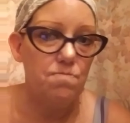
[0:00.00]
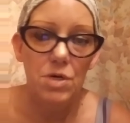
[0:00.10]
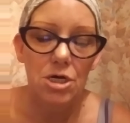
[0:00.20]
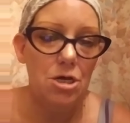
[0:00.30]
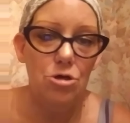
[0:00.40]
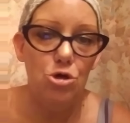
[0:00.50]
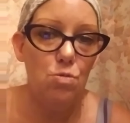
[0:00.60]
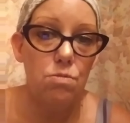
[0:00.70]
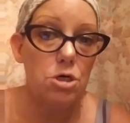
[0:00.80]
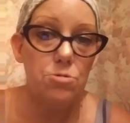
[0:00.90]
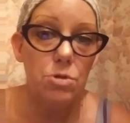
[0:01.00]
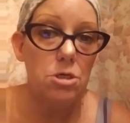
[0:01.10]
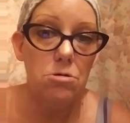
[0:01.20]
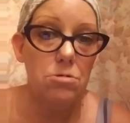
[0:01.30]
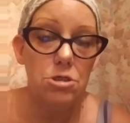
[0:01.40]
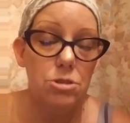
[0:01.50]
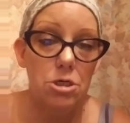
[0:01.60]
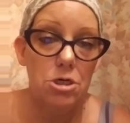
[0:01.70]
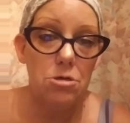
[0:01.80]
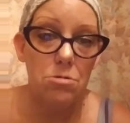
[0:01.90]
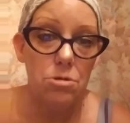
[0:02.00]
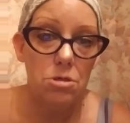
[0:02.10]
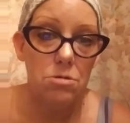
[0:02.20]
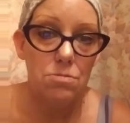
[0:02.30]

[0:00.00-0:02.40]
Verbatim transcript: Peggy, you weren't the only child.